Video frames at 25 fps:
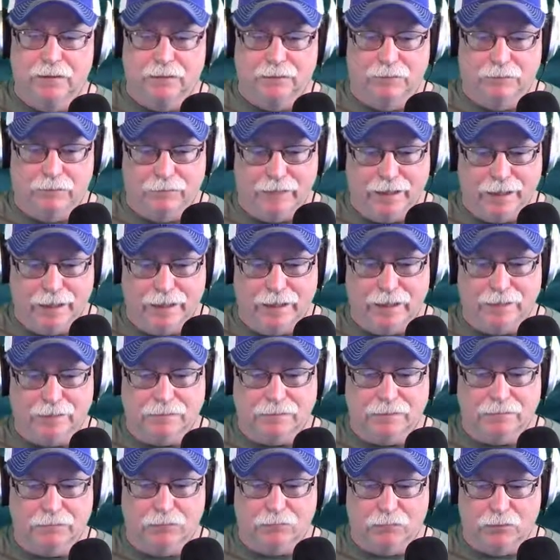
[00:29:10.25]

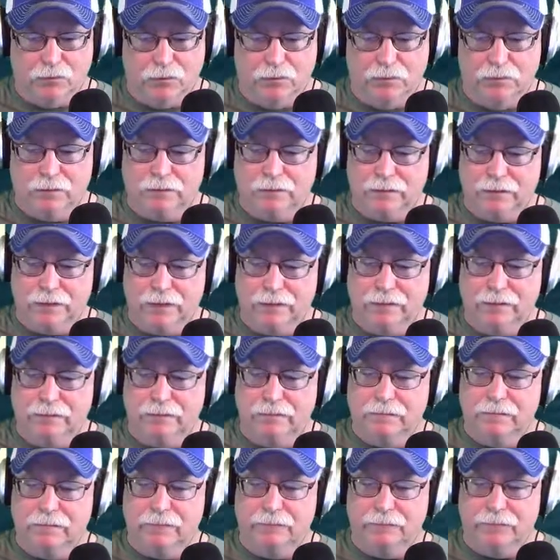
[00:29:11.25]
Lowrance, world
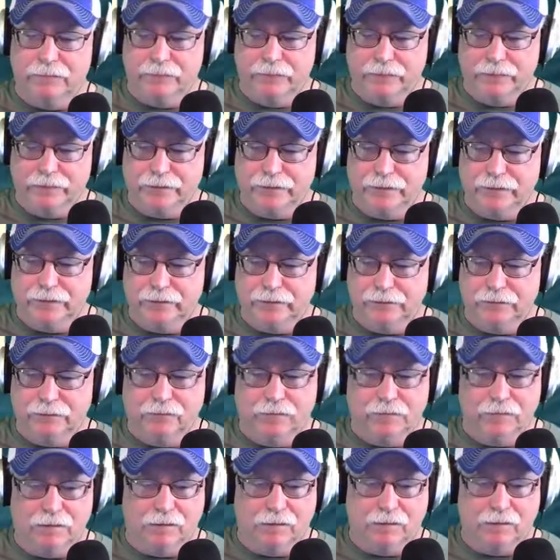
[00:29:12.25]
leader in fishing
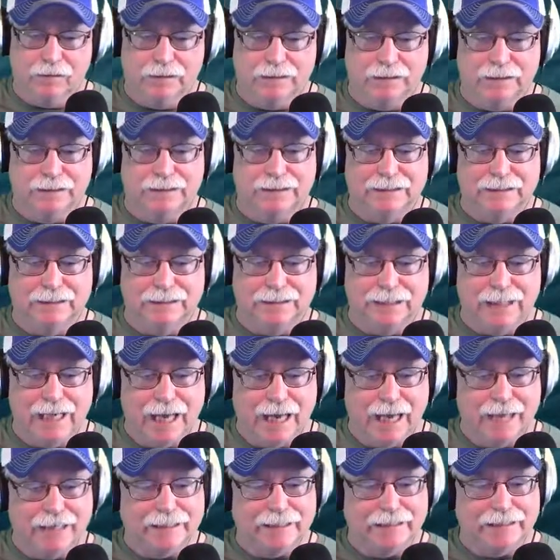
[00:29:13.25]
sonar since
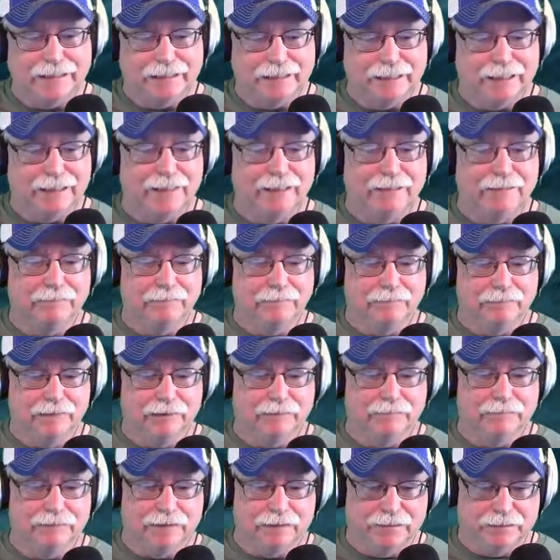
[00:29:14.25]

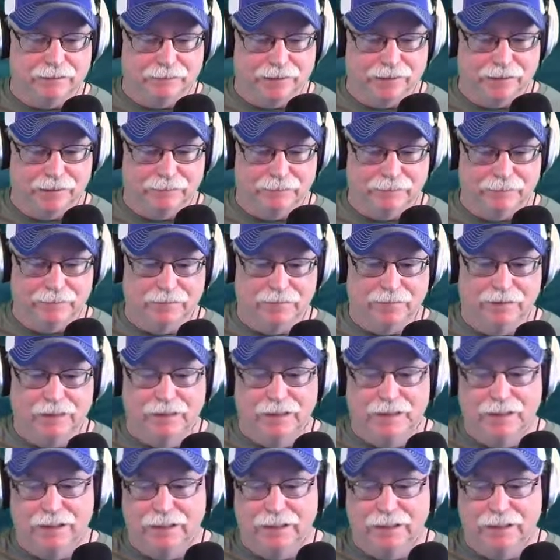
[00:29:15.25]
1957.